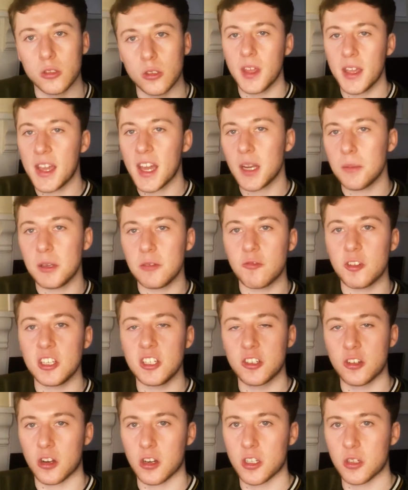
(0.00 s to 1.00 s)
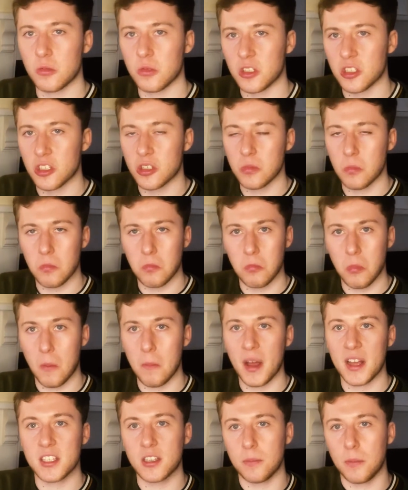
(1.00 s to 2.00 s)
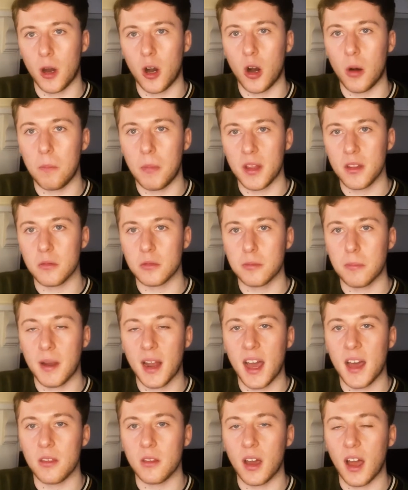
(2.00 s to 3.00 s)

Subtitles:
The academy restructure was a massive part of Benham's plan,